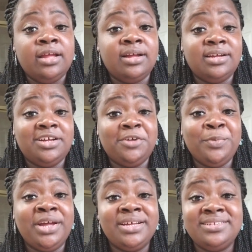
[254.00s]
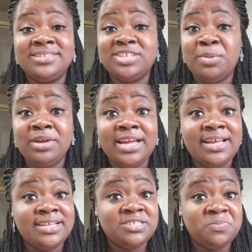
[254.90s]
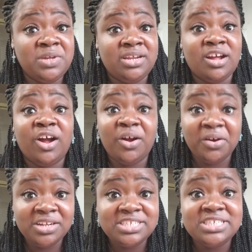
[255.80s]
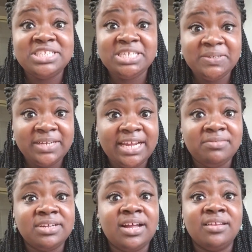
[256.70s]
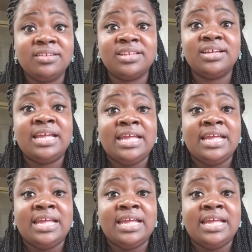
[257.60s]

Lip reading: The summer has been hard to do that with all of the